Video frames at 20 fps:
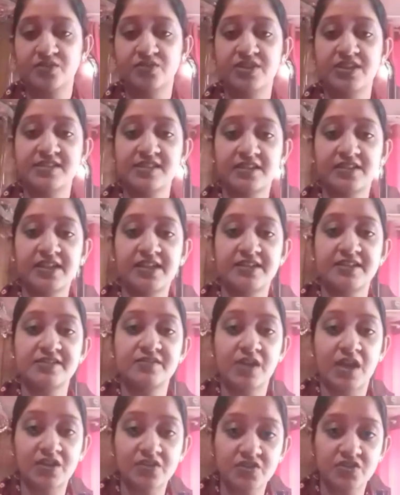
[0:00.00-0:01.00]
So these are the
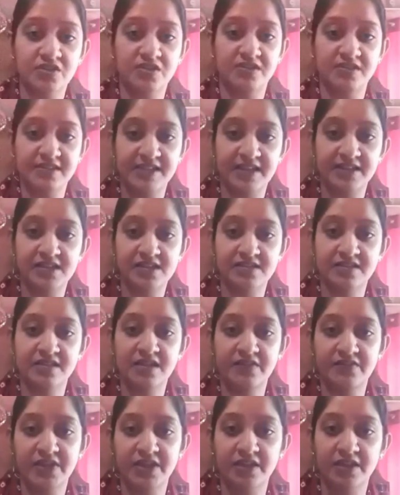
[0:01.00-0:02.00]
instructions that he's
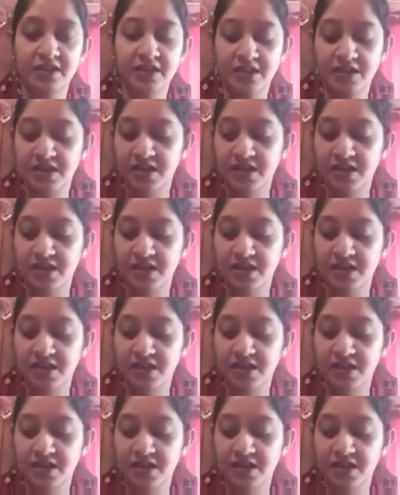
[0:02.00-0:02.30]
giving.